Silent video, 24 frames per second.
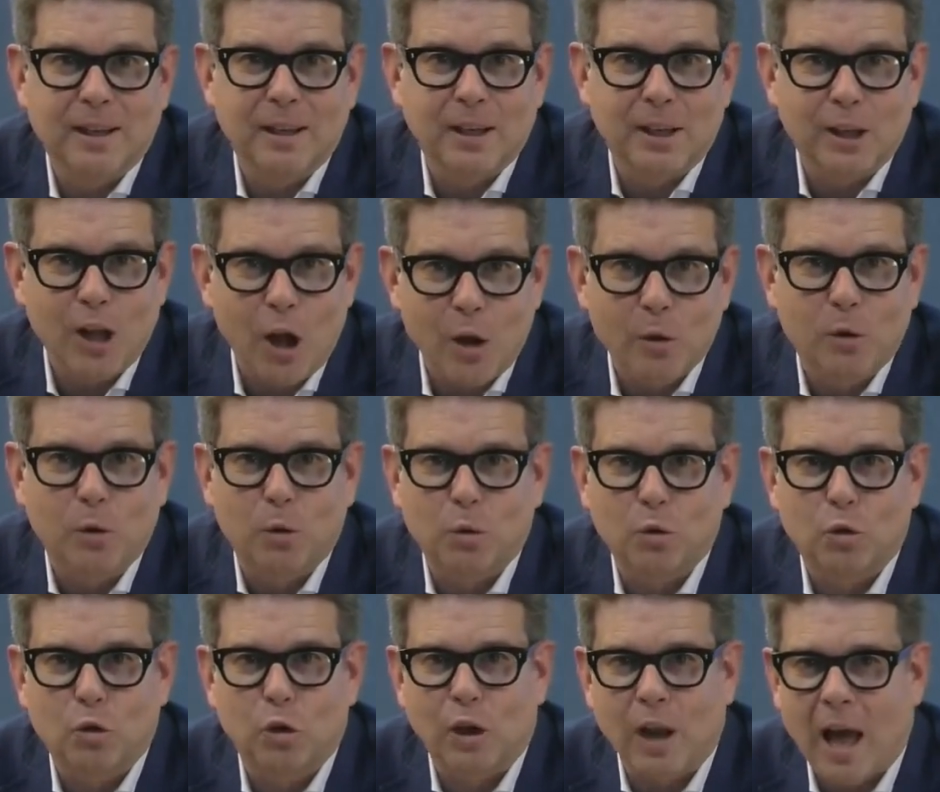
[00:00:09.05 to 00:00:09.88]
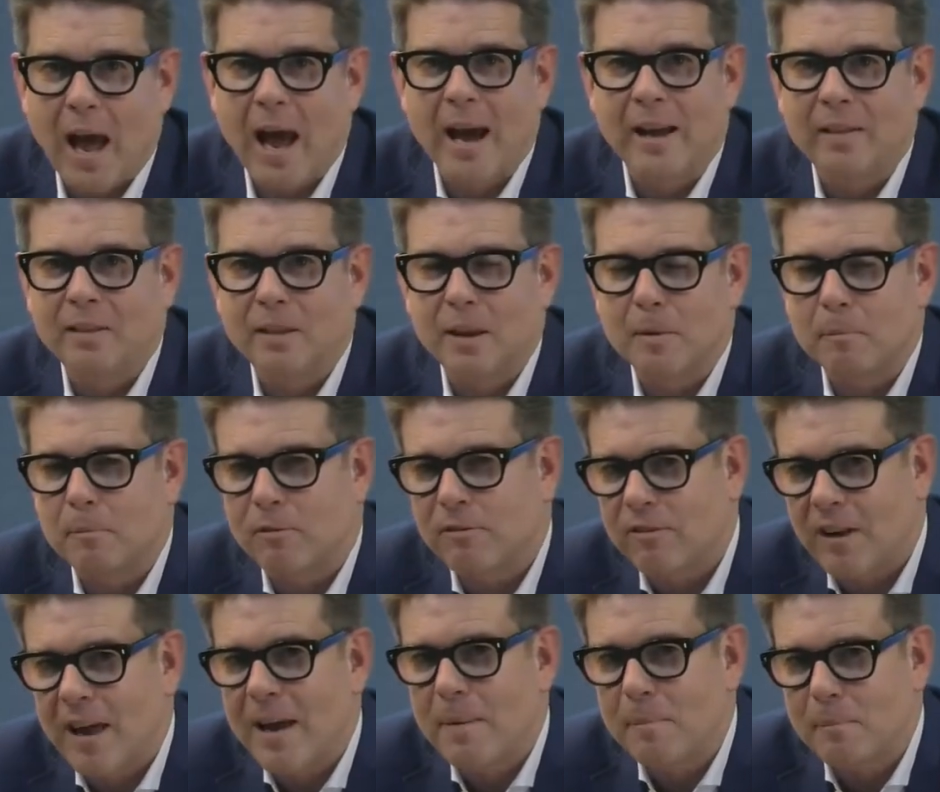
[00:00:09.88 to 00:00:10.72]
Locals lined the,
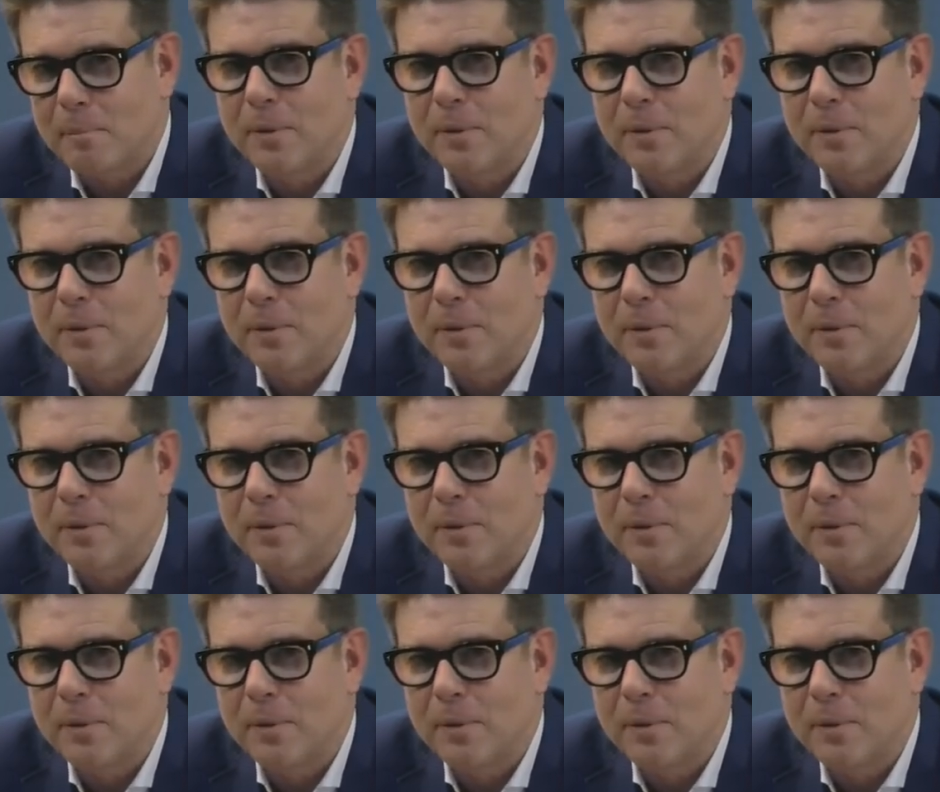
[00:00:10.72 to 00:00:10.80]
flat,